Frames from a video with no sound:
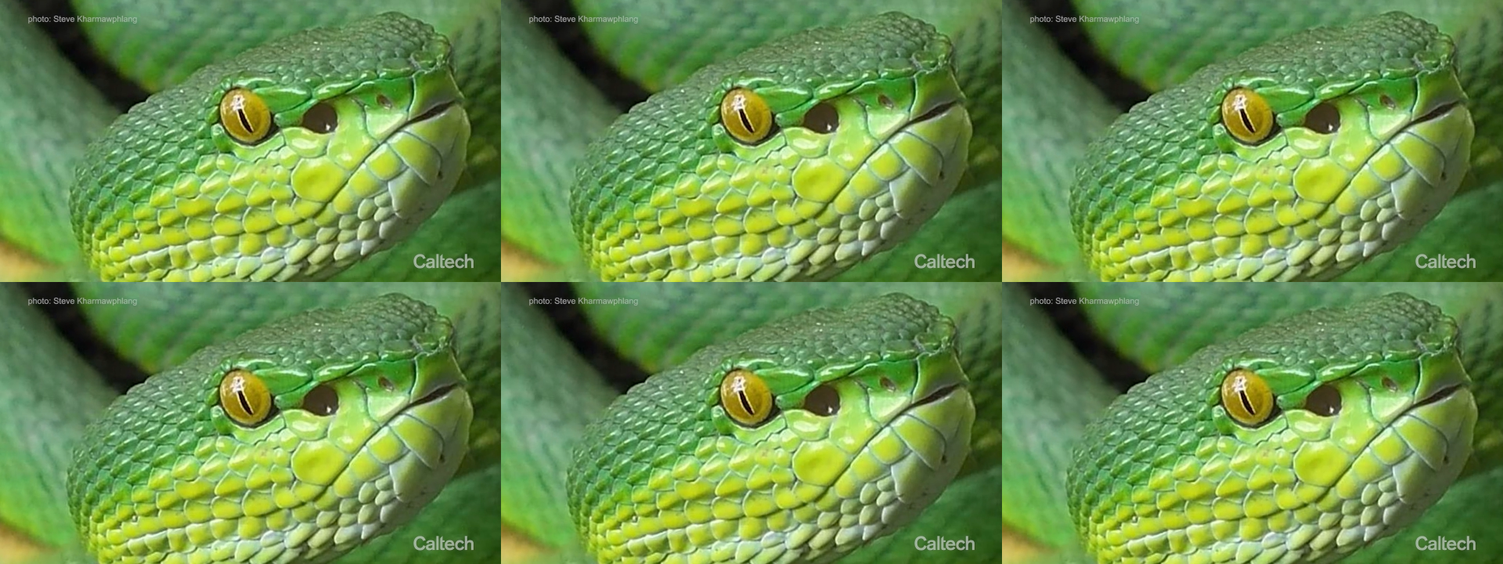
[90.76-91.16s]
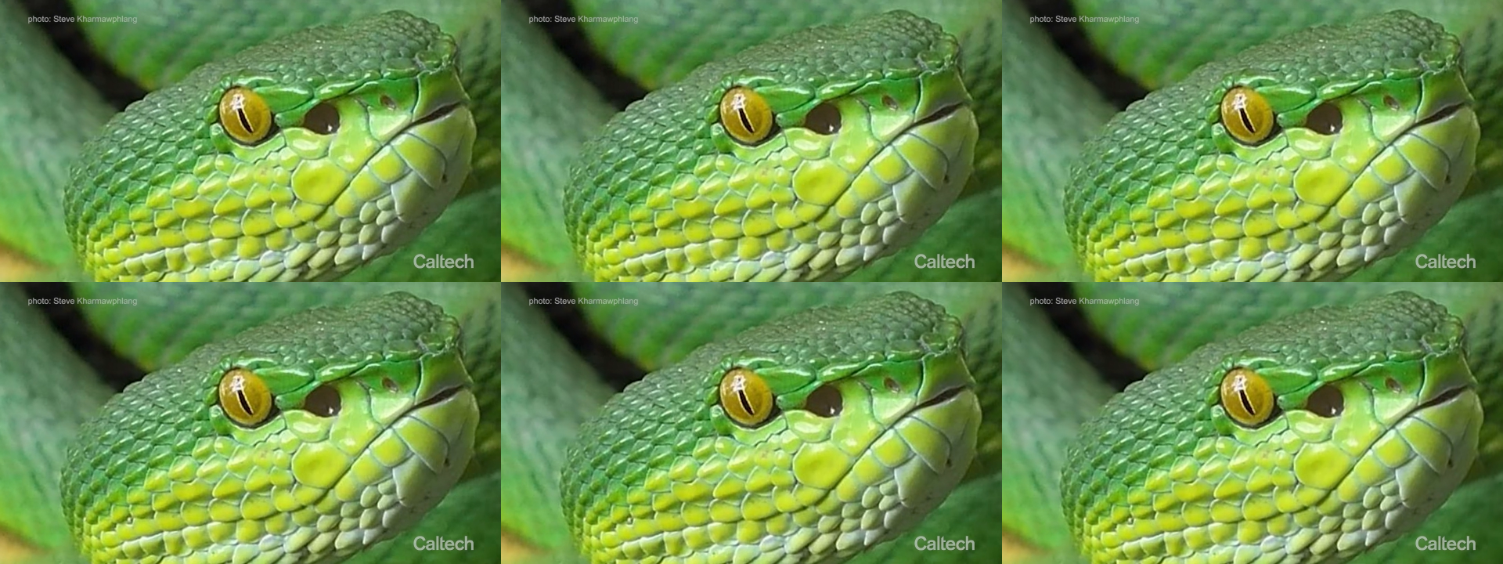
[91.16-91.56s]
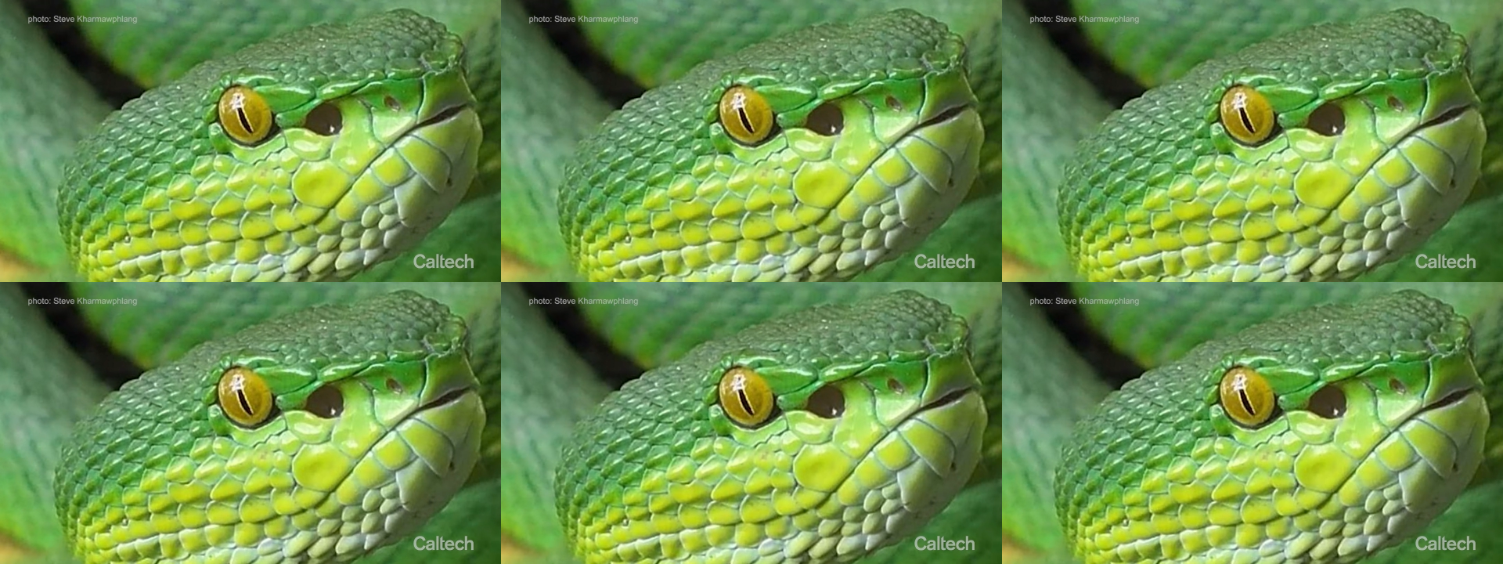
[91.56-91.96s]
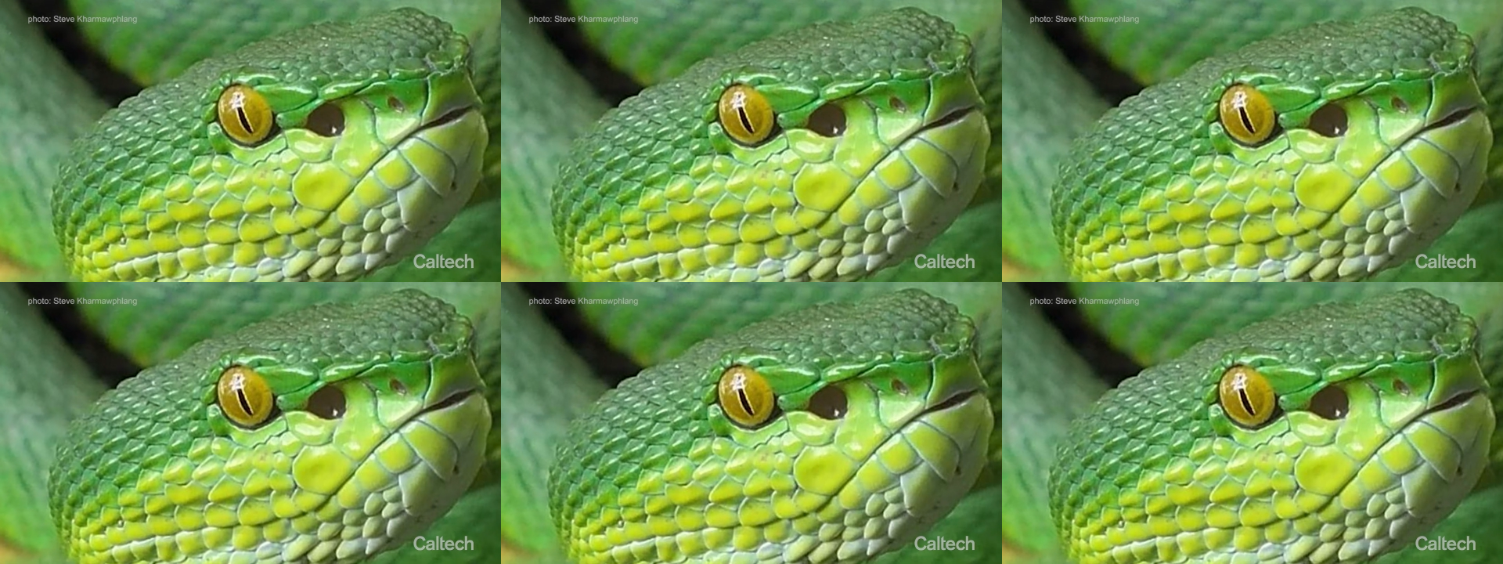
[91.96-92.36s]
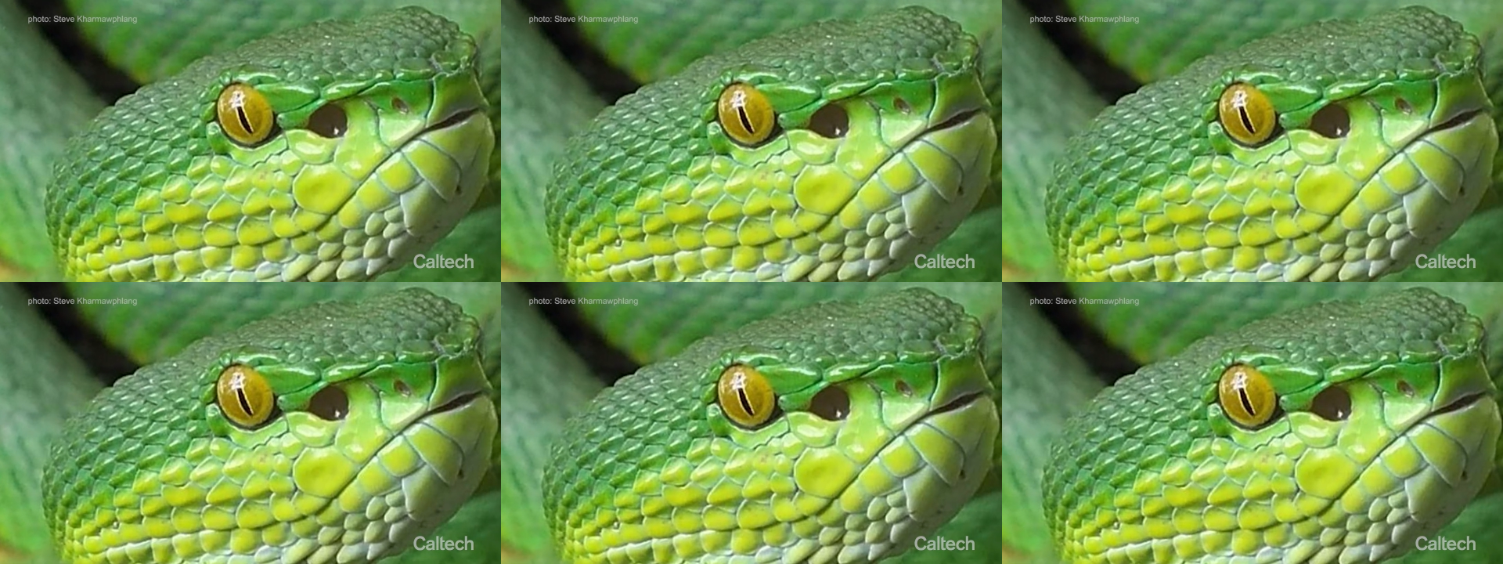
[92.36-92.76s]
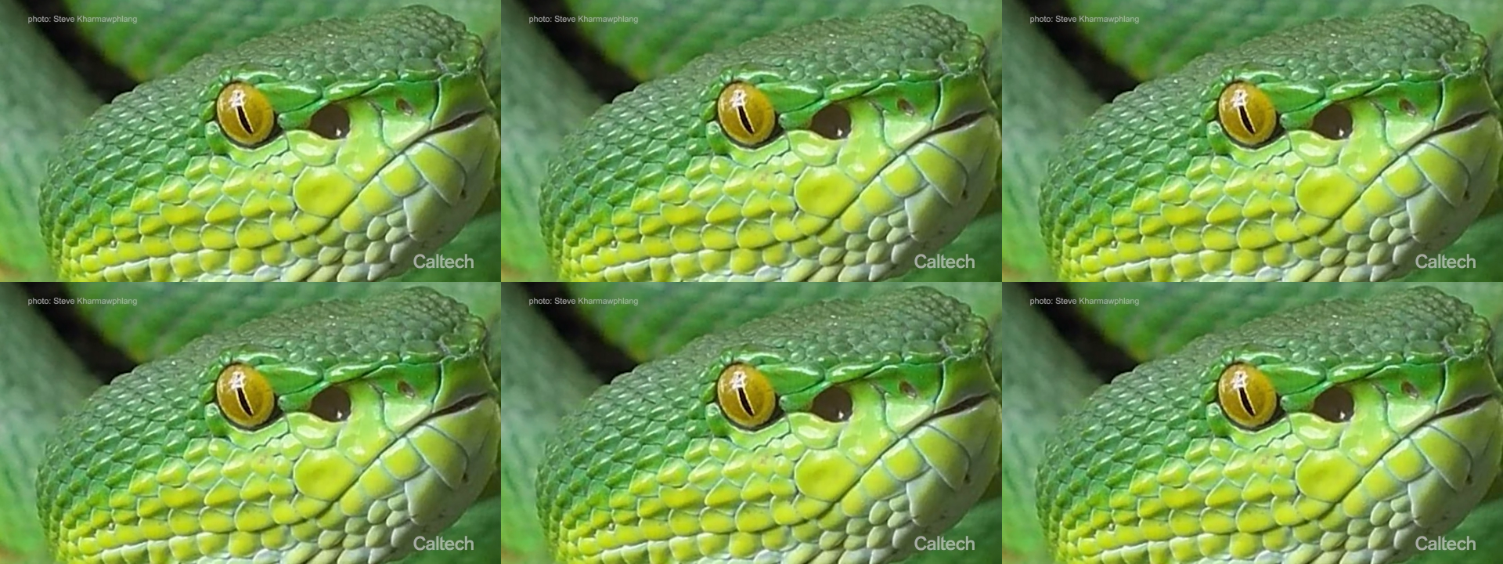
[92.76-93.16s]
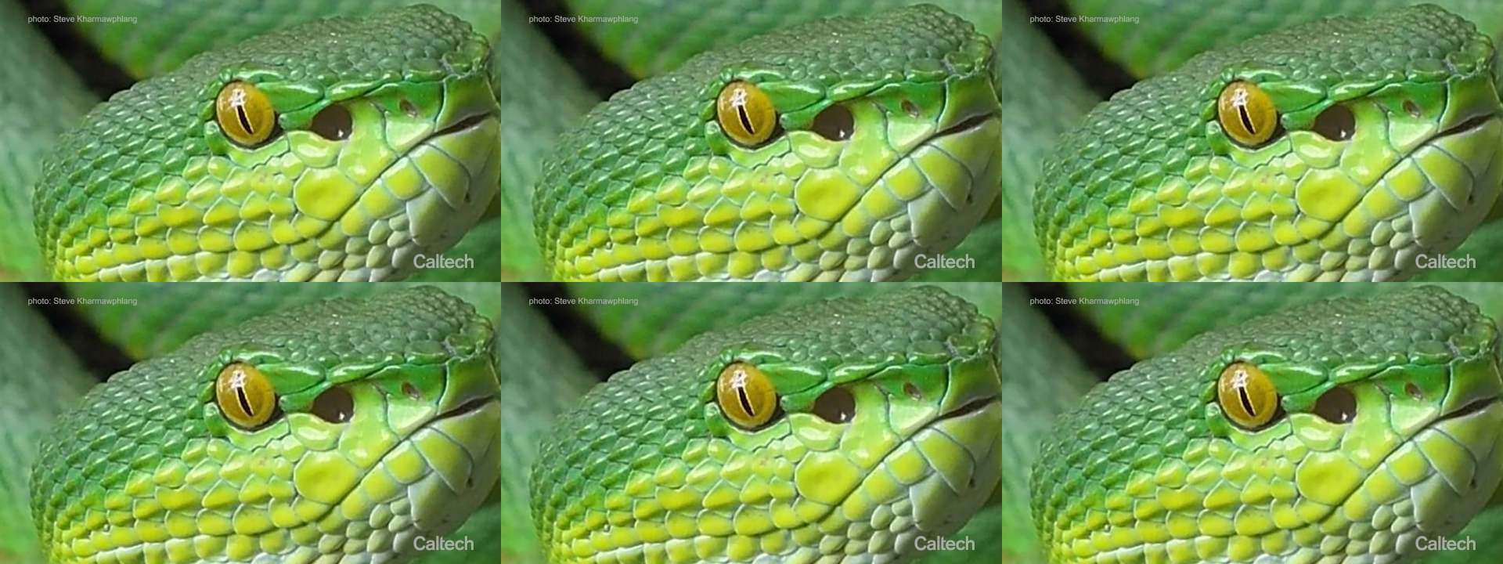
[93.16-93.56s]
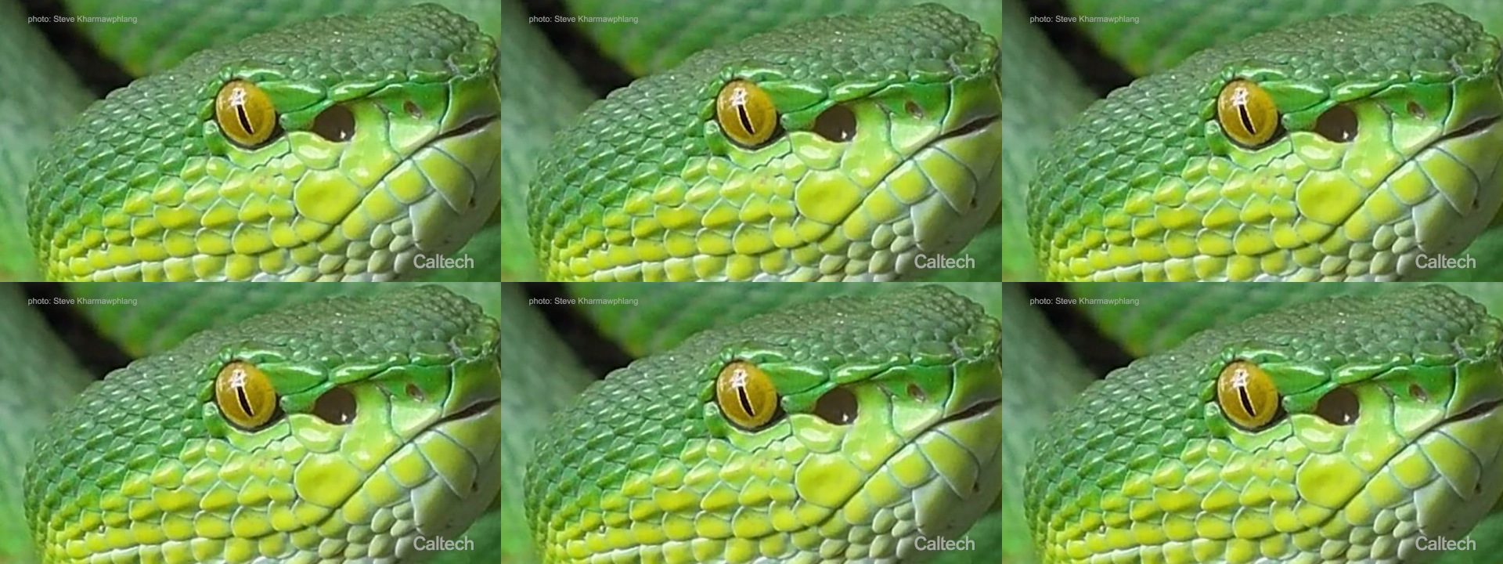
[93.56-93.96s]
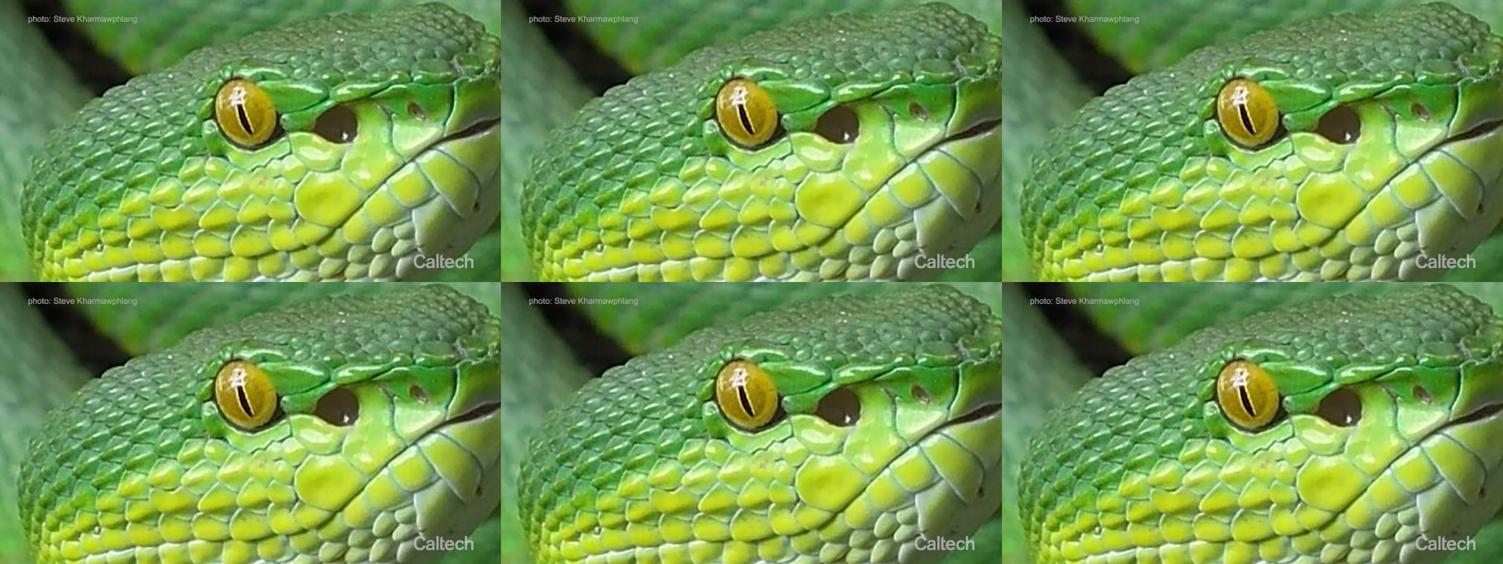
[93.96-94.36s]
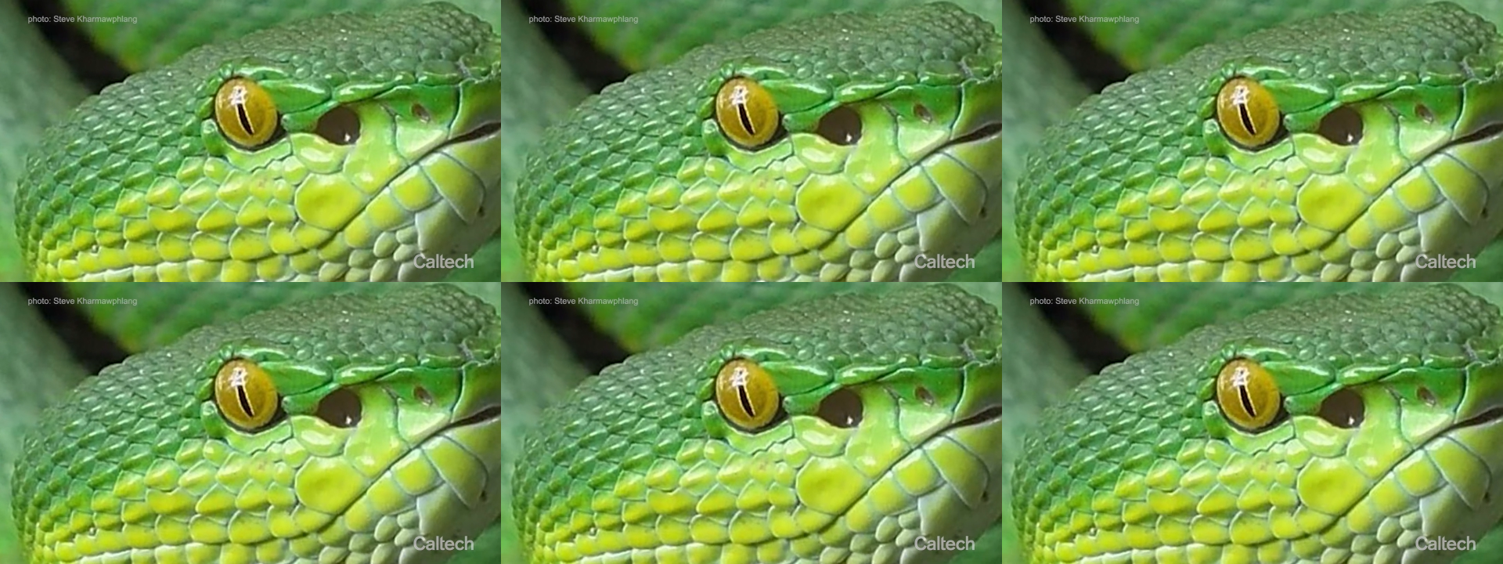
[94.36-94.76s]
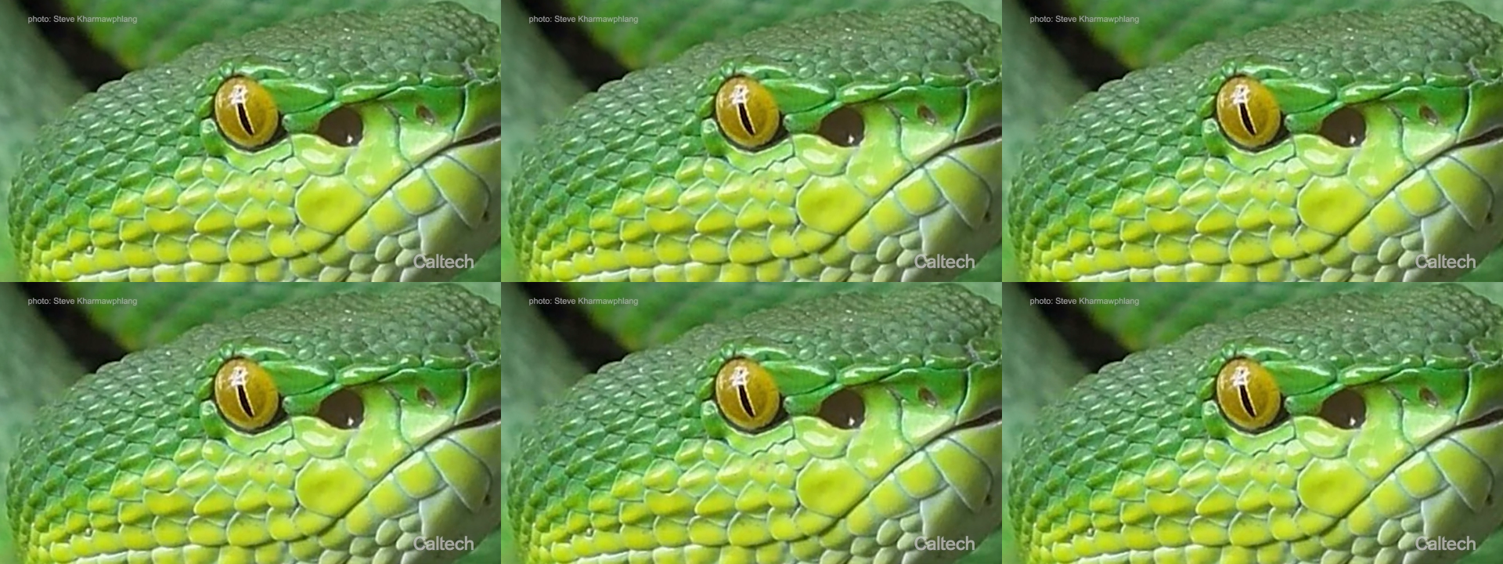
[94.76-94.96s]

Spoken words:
(no speaker visible)